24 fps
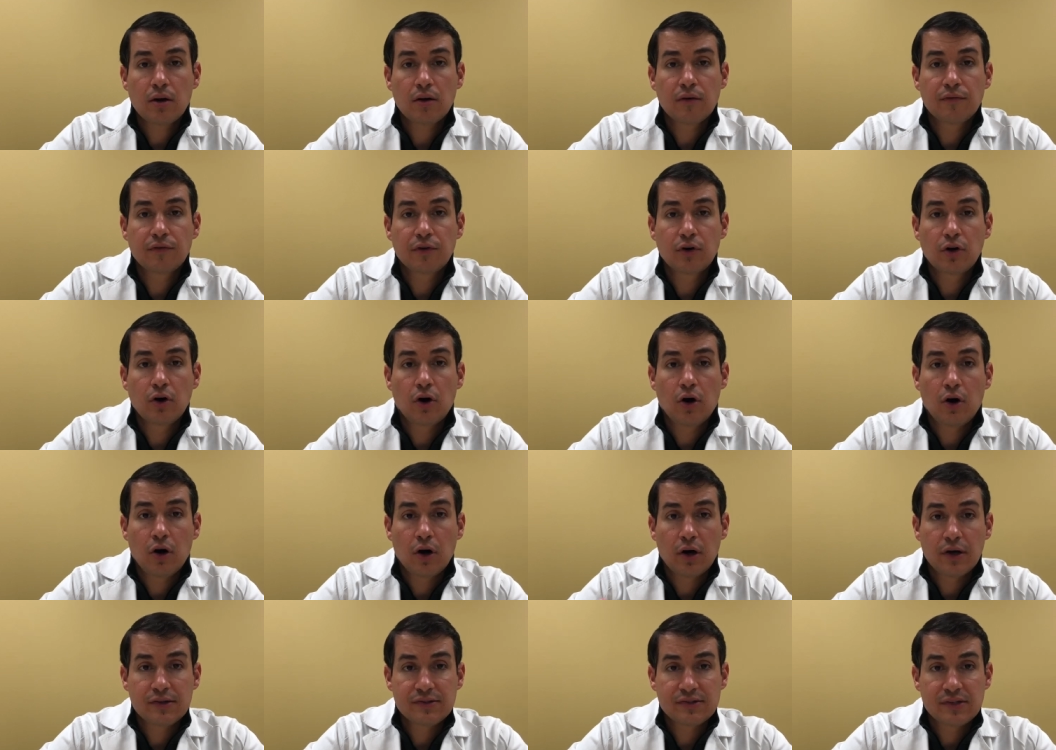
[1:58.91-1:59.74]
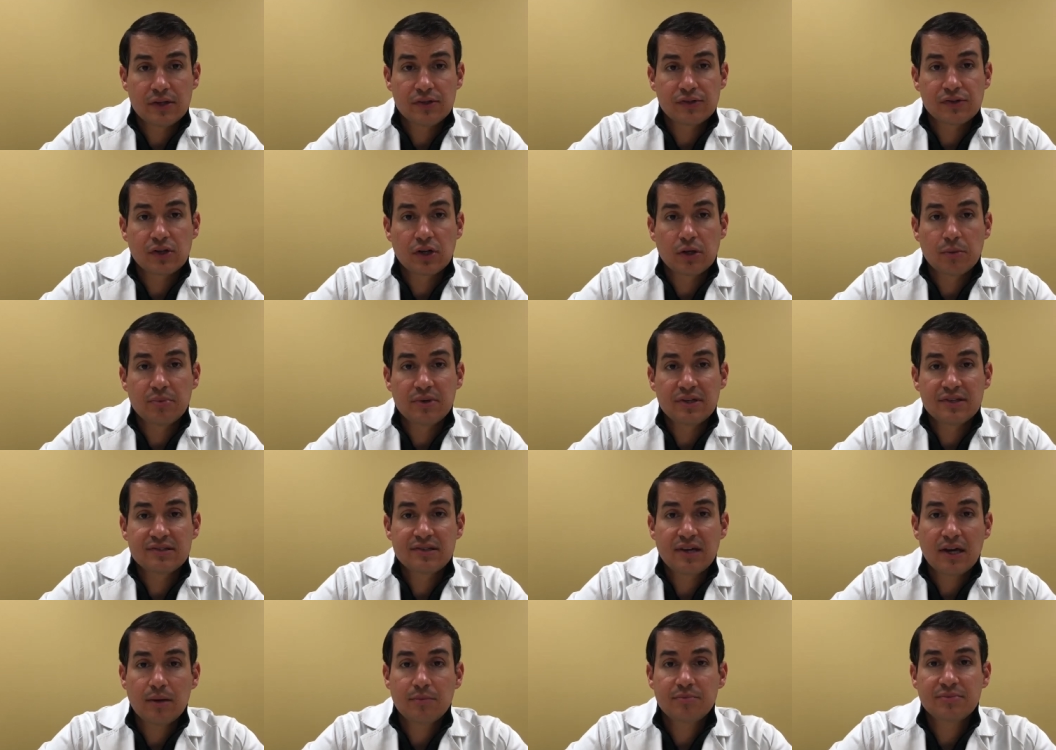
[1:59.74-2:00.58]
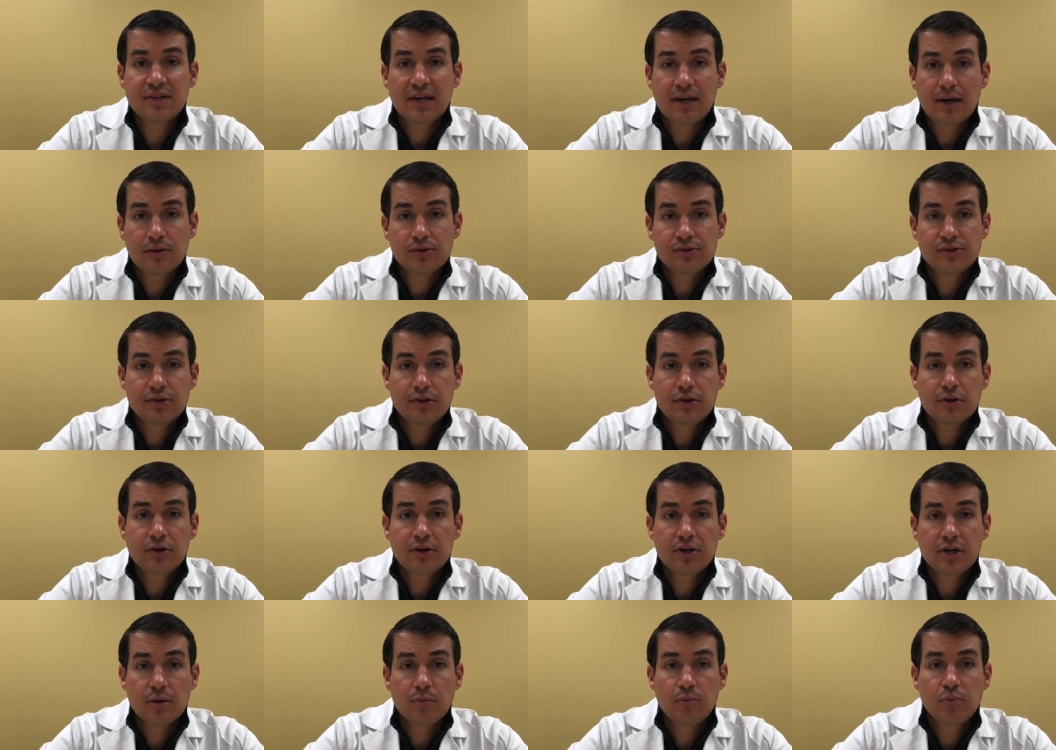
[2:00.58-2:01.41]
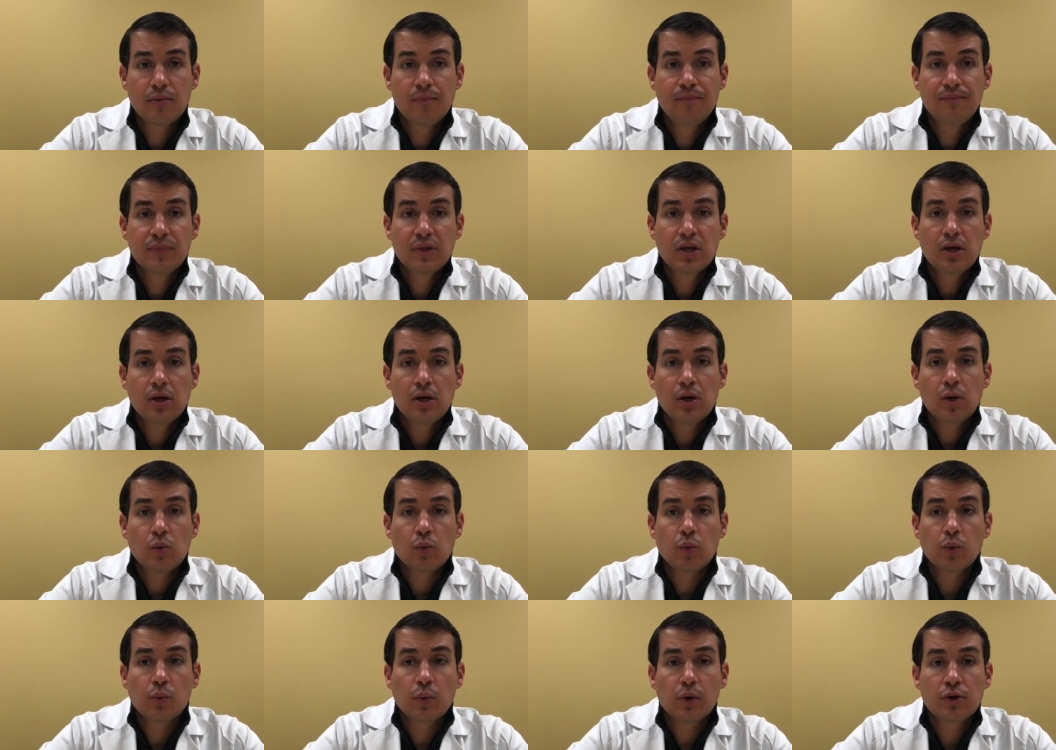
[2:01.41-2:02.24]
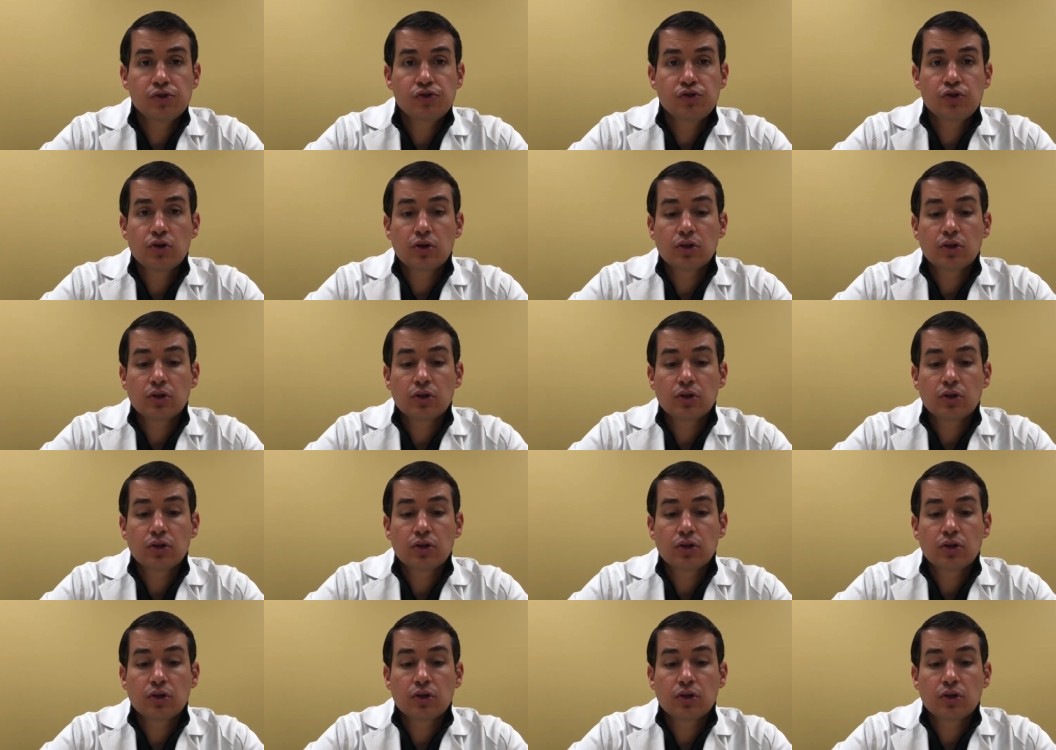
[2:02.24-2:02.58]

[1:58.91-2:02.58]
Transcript: of gauze that's going to be taped down to your hip. We want you to